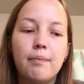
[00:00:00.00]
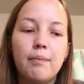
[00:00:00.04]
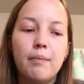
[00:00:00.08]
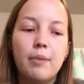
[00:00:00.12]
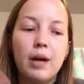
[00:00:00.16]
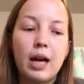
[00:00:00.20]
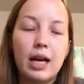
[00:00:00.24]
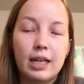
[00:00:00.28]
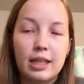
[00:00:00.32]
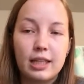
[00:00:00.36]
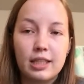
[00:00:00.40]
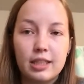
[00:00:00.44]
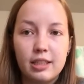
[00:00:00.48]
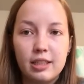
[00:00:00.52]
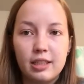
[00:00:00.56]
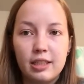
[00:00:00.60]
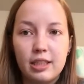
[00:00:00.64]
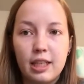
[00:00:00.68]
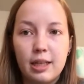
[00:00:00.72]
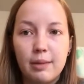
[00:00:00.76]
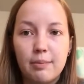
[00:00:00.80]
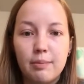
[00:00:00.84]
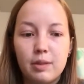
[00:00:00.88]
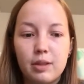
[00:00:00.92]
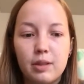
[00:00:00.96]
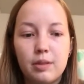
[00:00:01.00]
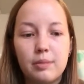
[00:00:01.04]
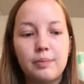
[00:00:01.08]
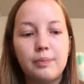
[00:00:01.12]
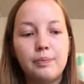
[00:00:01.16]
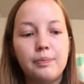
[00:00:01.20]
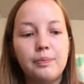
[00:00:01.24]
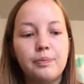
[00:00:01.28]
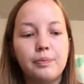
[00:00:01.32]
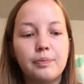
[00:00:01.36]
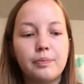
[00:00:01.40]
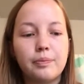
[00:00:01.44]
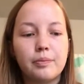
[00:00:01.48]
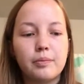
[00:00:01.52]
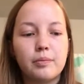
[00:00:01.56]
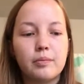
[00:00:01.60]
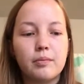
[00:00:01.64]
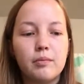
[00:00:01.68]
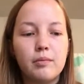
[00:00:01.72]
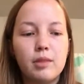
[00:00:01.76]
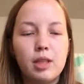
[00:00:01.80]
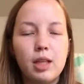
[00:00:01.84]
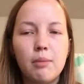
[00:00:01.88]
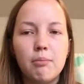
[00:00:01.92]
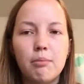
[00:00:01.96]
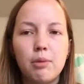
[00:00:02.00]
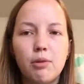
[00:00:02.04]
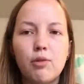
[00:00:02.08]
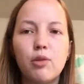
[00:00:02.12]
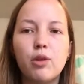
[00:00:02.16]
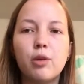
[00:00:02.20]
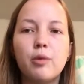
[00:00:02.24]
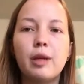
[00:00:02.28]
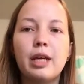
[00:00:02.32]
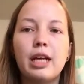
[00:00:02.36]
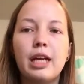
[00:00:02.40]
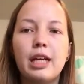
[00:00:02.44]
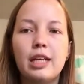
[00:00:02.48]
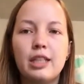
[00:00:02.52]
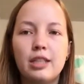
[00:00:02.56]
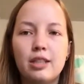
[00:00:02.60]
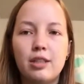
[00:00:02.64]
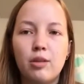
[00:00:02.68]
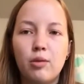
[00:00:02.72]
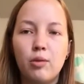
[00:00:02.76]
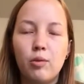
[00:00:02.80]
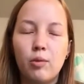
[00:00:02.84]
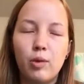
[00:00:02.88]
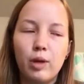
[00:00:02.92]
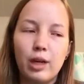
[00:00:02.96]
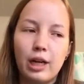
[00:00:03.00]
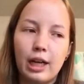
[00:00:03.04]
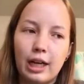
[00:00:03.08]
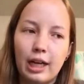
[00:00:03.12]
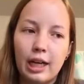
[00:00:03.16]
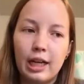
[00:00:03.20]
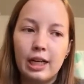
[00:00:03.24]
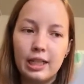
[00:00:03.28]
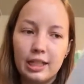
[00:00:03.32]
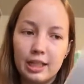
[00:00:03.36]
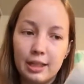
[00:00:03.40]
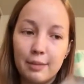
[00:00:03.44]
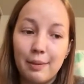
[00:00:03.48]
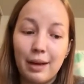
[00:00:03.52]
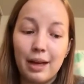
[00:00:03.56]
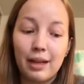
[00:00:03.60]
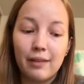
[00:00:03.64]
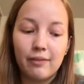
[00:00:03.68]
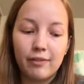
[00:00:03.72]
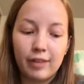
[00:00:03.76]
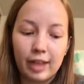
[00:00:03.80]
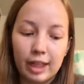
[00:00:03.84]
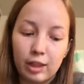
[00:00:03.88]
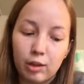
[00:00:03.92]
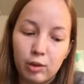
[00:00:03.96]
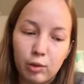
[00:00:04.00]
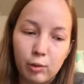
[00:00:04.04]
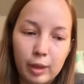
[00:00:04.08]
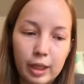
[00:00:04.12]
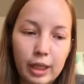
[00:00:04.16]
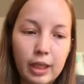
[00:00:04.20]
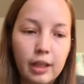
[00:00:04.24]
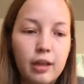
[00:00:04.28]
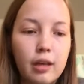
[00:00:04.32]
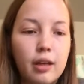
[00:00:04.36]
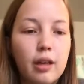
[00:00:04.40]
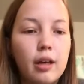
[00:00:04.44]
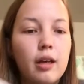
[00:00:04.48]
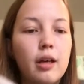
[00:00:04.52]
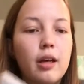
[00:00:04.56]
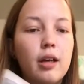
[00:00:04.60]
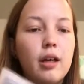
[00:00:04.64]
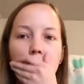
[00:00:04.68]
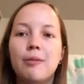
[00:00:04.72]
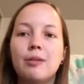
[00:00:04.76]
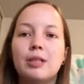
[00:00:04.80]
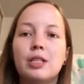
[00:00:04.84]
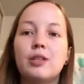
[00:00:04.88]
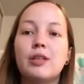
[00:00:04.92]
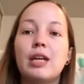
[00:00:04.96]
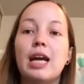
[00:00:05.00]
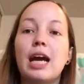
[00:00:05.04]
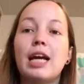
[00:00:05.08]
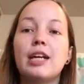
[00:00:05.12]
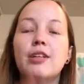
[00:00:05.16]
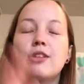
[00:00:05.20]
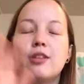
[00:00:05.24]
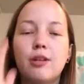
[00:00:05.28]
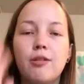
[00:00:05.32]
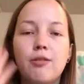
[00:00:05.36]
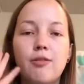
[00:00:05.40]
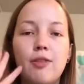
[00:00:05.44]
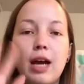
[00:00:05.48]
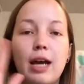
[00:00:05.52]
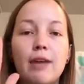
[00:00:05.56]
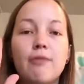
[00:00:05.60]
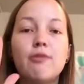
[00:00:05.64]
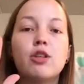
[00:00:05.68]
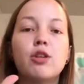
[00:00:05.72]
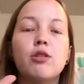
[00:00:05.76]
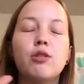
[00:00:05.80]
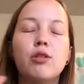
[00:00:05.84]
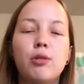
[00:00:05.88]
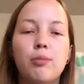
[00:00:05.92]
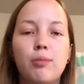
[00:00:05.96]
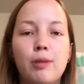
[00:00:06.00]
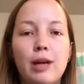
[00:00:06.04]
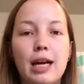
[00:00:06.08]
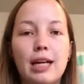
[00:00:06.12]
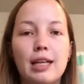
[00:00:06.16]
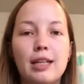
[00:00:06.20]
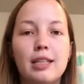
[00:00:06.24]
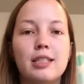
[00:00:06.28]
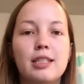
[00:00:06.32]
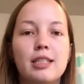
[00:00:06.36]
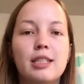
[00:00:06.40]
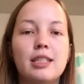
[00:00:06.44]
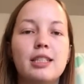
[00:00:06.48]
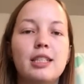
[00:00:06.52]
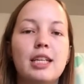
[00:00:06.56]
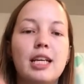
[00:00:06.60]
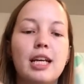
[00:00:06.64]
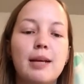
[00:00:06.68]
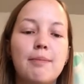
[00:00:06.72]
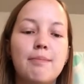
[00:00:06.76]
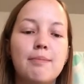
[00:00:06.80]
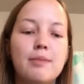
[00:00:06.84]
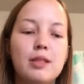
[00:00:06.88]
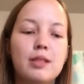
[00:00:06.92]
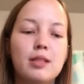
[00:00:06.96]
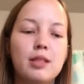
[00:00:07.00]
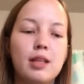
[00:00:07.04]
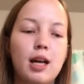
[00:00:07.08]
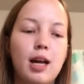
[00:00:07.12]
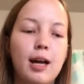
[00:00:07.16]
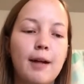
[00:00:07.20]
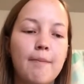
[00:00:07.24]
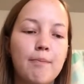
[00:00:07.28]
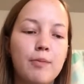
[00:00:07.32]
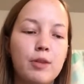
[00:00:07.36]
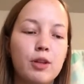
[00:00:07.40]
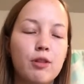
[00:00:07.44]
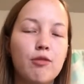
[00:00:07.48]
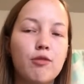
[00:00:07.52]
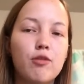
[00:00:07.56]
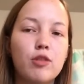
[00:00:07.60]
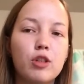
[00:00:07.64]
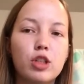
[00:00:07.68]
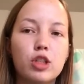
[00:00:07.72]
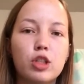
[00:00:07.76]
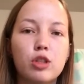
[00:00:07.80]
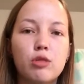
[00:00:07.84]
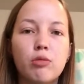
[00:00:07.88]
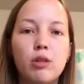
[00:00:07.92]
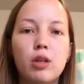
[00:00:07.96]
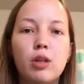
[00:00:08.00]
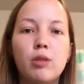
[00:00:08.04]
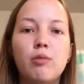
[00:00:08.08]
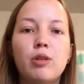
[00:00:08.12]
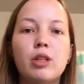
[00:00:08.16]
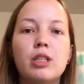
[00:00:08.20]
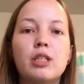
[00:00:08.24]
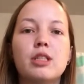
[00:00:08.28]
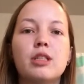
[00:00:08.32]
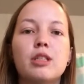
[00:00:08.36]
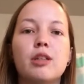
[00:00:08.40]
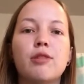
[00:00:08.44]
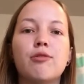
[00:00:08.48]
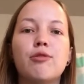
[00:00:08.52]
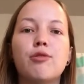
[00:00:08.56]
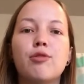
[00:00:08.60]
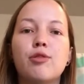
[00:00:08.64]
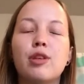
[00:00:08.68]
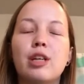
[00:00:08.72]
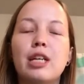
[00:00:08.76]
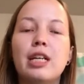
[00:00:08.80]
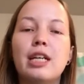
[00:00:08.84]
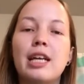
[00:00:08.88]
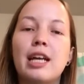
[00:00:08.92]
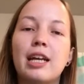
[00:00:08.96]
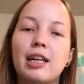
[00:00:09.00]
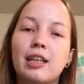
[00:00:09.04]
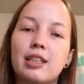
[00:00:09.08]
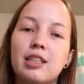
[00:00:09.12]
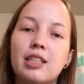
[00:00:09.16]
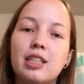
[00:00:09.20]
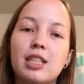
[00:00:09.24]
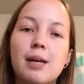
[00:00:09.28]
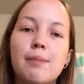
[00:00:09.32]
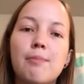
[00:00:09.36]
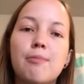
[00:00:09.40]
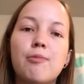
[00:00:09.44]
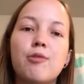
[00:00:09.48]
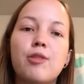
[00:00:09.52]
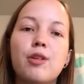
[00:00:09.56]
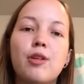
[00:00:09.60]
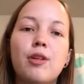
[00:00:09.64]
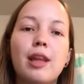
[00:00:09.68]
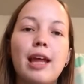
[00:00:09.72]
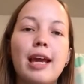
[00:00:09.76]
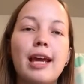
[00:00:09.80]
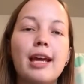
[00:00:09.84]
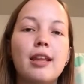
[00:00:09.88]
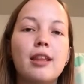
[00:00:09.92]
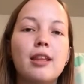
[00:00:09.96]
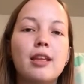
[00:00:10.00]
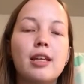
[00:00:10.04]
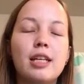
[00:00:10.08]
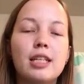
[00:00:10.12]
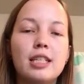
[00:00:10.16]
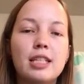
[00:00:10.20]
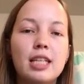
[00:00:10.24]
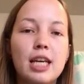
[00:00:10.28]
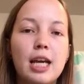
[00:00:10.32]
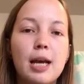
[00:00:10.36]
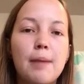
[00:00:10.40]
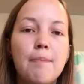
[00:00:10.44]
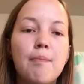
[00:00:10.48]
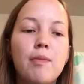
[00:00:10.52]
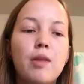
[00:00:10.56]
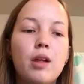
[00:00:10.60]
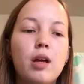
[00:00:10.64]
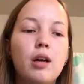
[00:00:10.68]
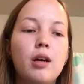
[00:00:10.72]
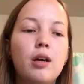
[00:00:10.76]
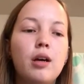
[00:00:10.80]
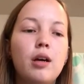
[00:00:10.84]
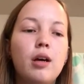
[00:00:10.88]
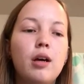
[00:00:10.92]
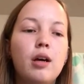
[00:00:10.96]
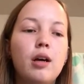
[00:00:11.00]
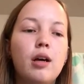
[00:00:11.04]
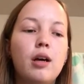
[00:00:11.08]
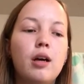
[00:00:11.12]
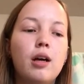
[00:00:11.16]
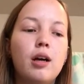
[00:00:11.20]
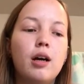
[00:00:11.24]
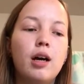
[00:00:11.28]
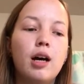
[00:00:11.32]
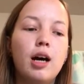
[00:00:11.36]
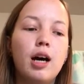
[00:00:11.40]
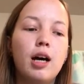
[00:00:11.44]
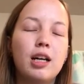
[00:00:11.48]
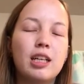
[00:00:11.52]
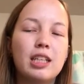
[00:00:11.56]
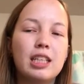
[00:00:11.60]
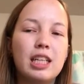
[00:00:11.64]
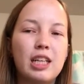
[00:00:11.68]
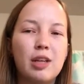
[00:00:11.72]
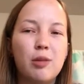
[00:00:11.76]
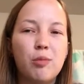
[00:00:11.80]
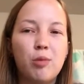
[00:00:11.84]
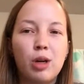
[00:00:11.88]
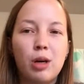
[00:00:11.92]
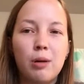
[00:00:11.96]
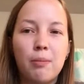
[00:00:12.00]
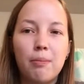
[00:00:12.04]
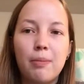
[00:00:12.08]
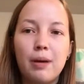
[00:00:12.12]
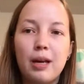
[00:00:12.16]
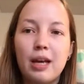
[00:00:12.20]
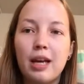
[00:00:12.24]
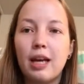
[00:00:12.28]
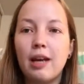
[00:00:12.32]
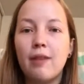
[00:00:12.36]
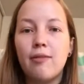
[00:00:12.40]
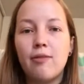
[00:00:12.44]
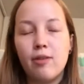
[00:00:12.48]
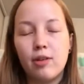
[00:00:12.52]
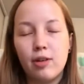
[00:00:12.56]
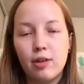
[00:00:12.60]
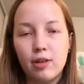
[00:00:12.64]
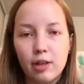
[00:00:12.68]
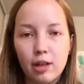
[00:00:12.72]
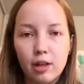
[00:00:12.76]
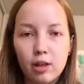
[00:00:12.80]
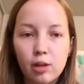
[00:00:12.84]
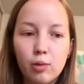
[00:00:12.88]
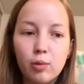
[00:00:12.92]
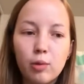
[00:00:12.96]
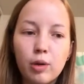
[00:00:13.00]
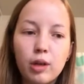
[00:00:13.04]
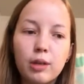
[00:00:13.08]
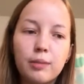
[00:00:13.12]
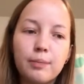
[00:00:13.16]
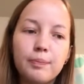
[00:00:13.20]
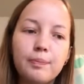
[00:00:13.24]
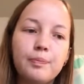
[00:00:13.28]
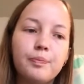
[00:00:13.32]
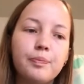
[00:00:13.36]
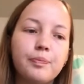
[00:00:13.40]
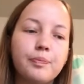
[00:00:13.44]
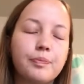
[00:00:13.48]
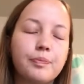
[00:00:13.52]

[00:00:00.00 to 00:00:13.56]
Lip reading: practice exams before we get into what I kind of did my final week. So yeah, I took 5 total practice exams. The first one was the free Next Step full-length exam, because I didn't want to pay for another one.